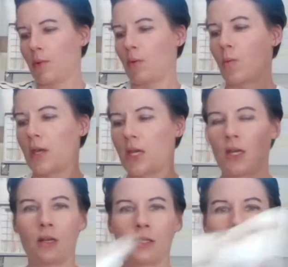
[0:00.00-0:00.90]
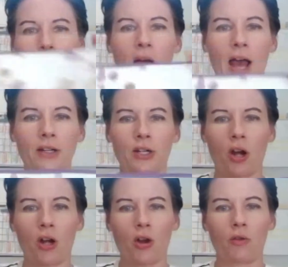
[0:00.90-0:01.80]
we splattered
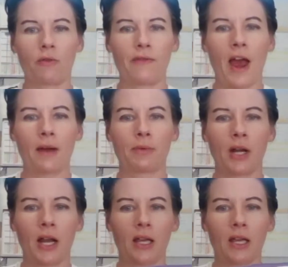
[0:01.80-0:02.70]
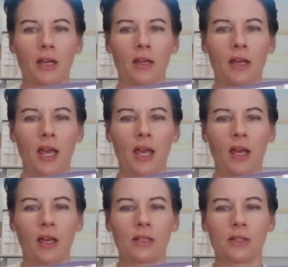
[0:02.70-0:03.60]
our own fabric
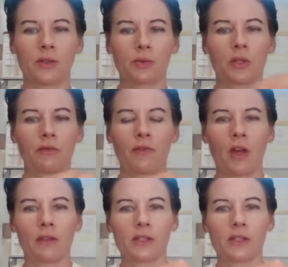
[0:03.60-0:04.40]
and it's really fun.